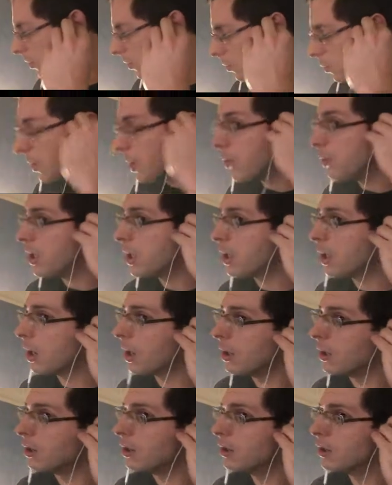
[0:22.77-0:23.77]
Away we
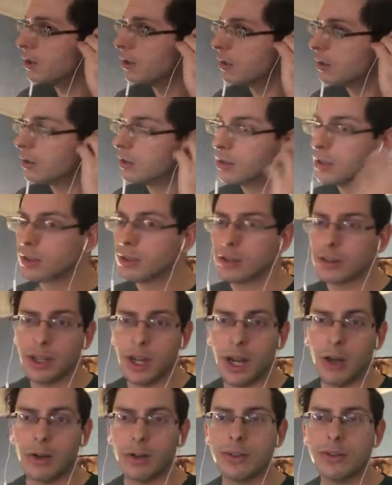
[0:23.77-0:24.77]
go.
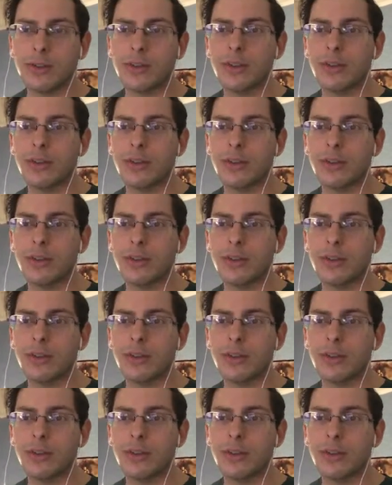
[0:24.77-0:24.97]
Now,